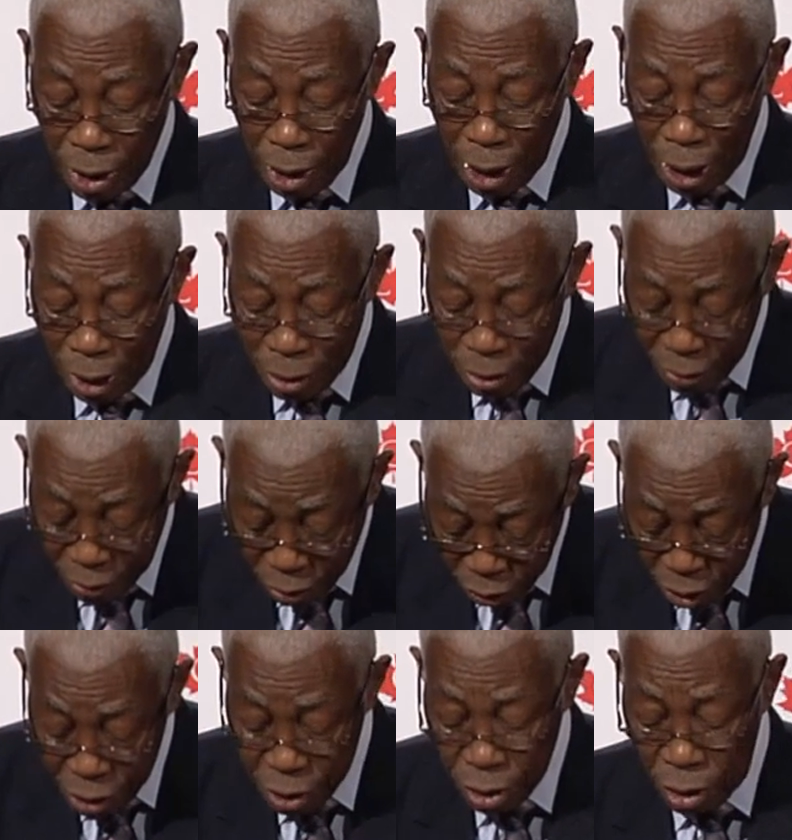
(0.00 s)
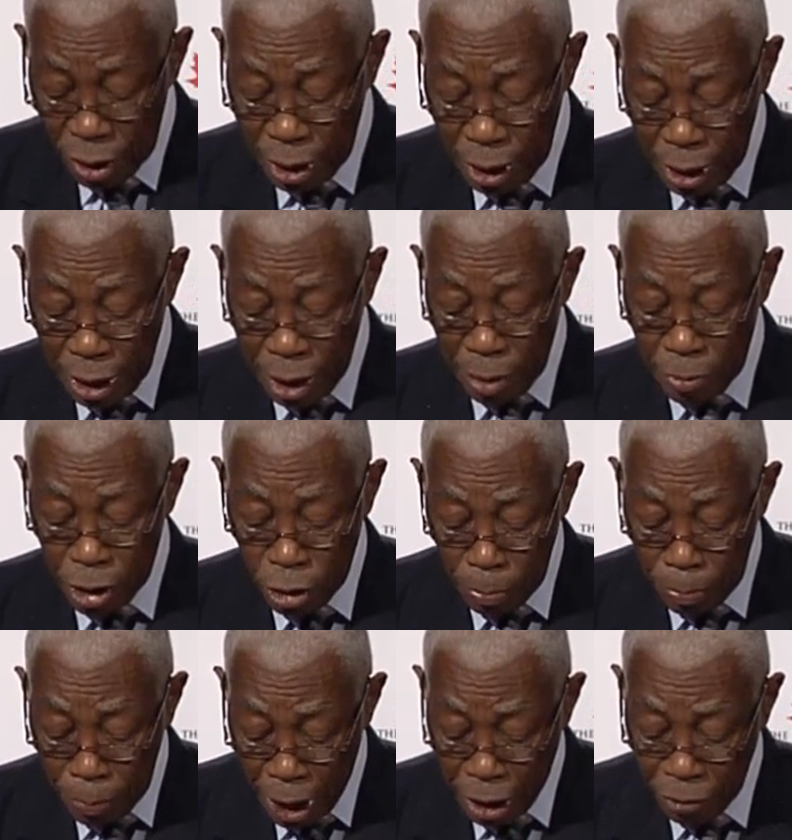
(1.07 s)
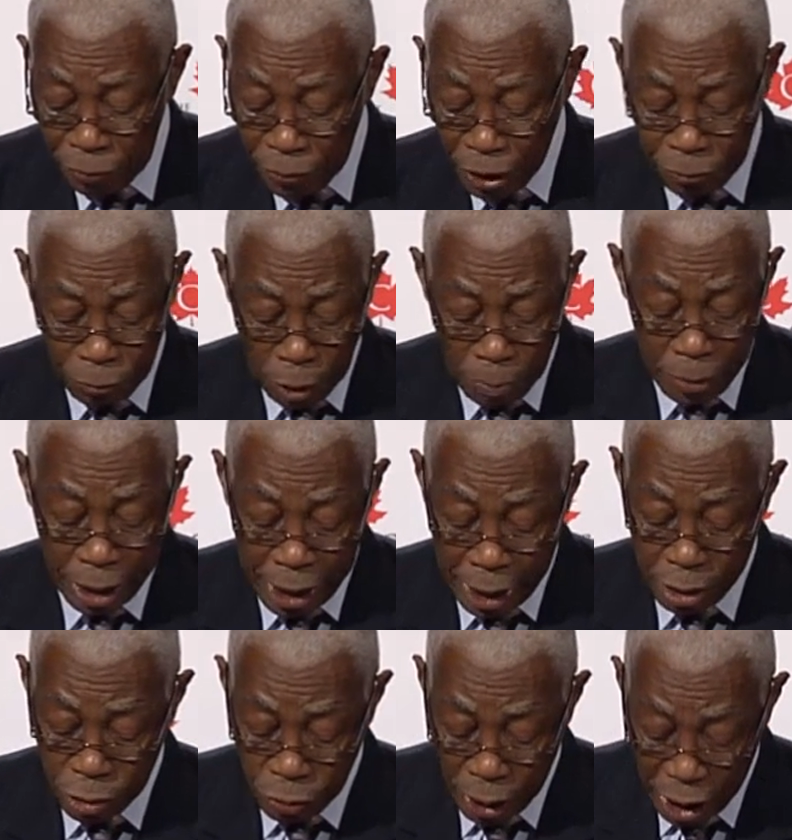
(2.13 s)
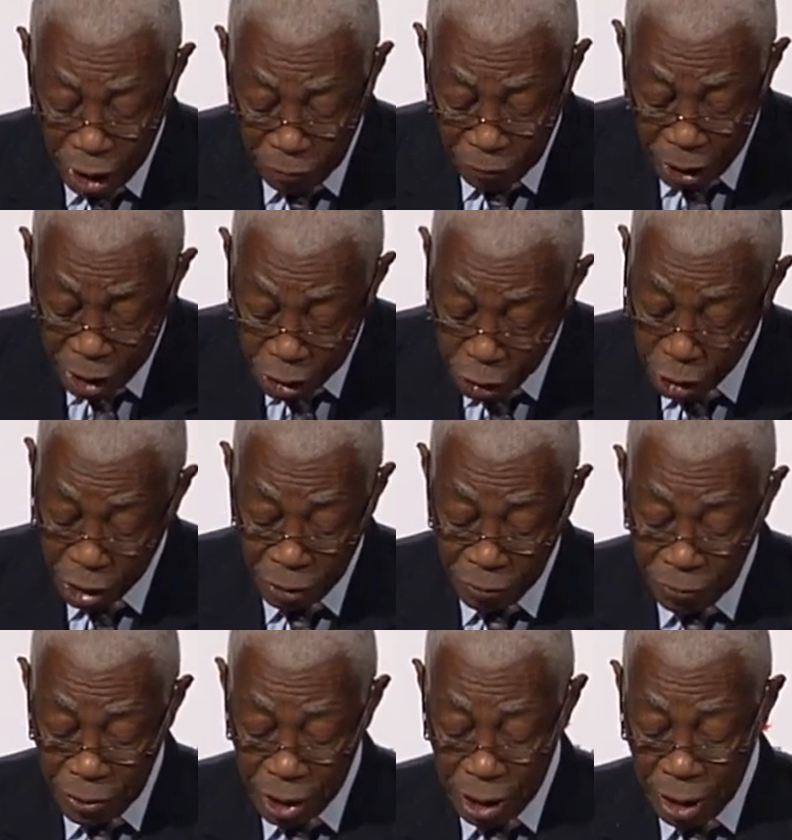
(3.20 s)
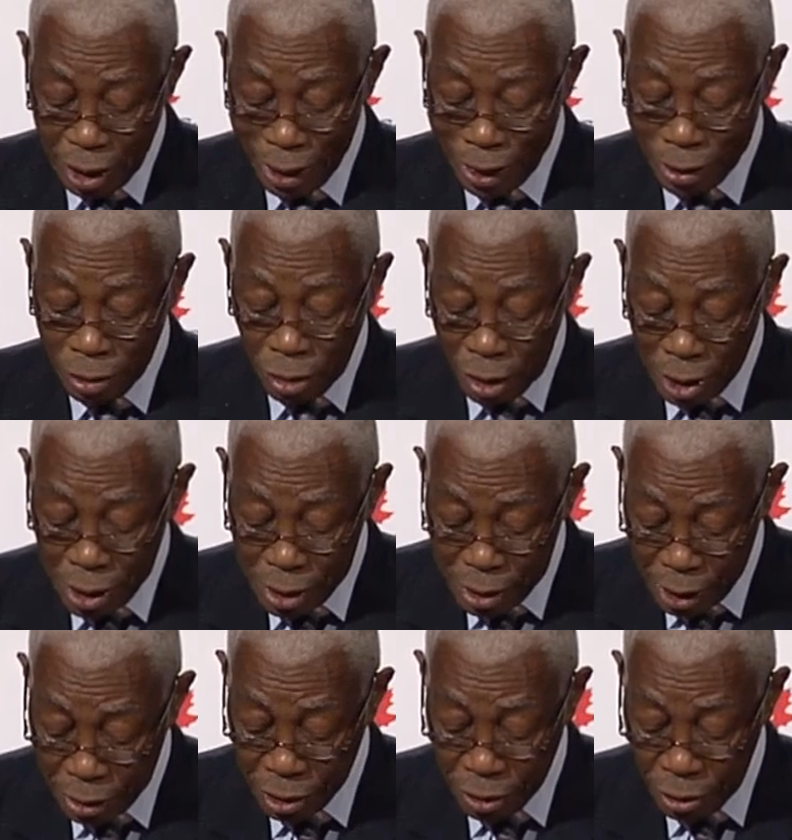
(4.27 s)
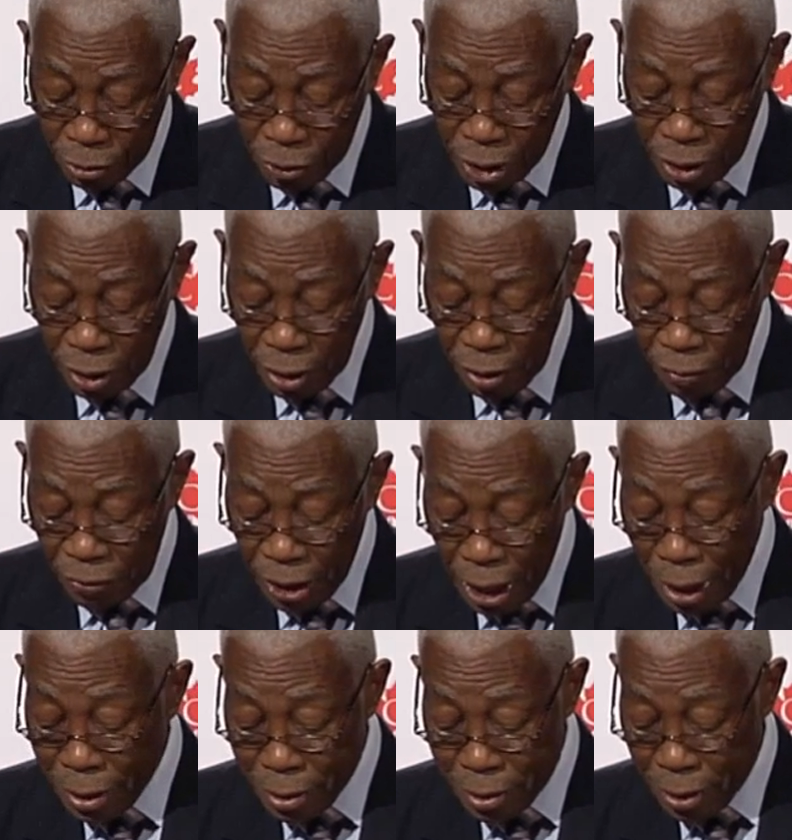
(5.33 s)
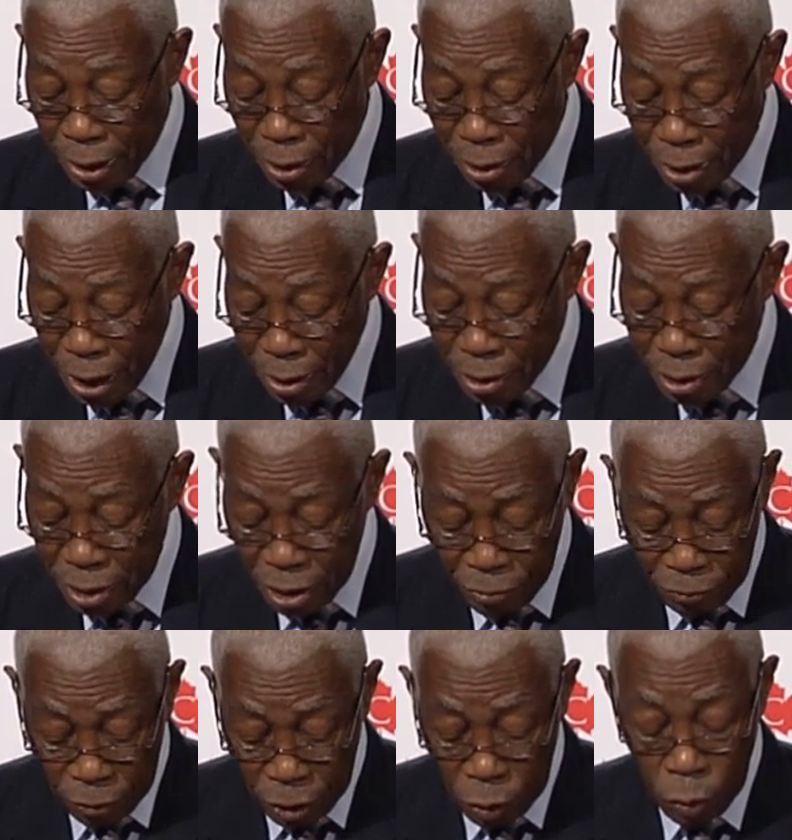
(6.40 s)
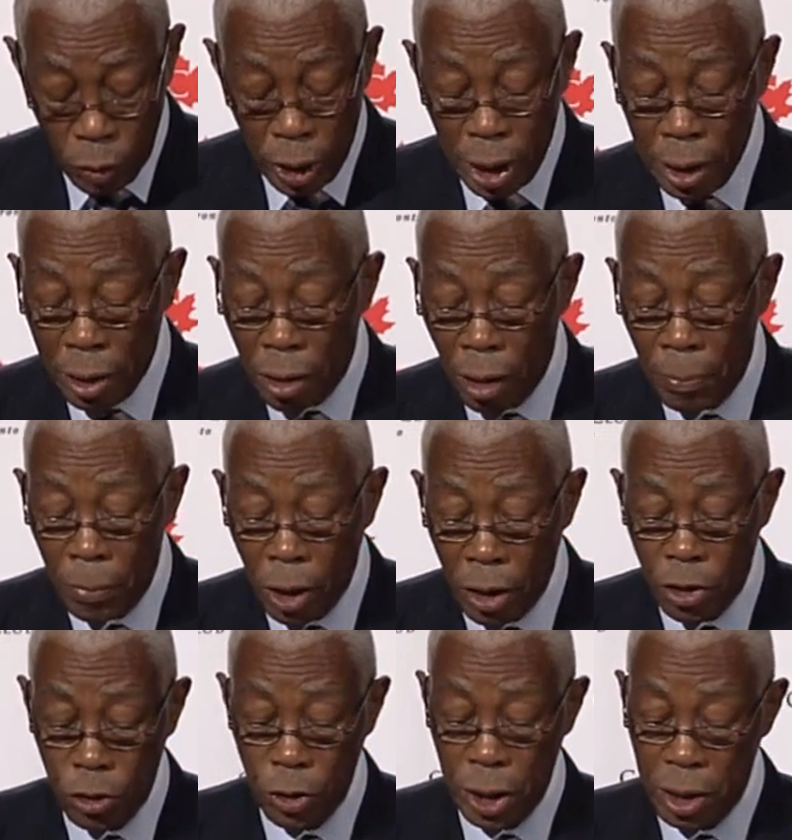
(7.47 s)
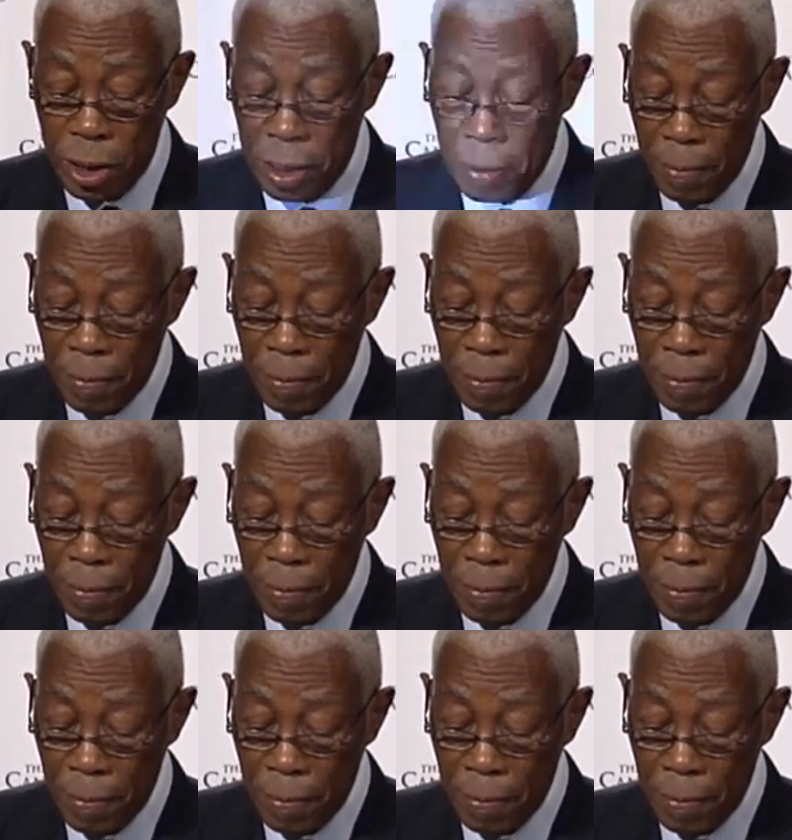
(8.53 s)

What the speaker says: and thus unable to benefit from debt relief initiatives and concessionary financing destined for low-income countries.